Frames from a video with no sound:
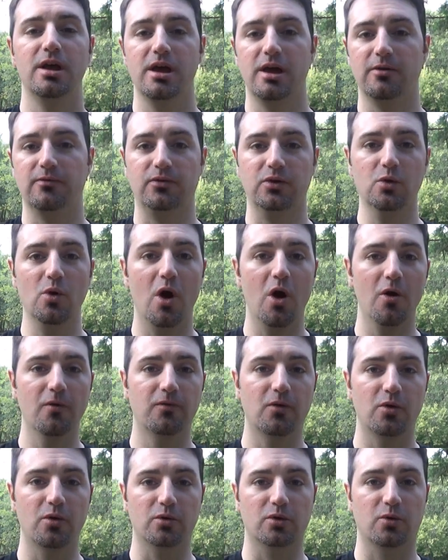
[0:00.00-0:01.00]
If you
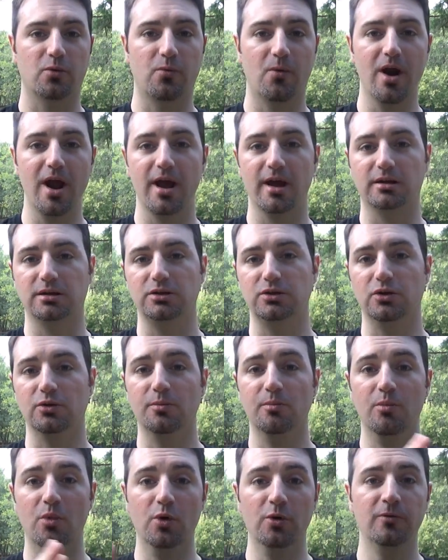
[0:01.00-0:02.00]
overcorrect, you're
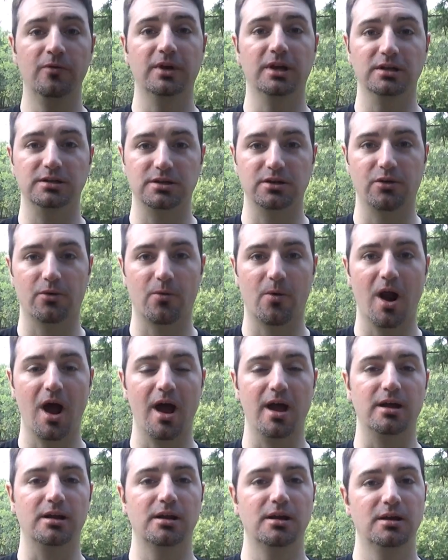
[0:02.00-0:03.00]
moving it to the
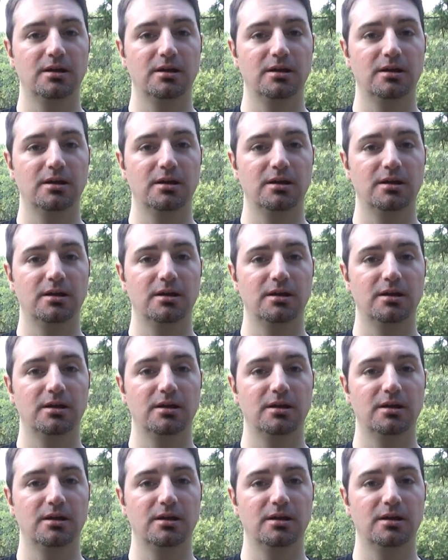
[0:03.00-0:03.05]
right.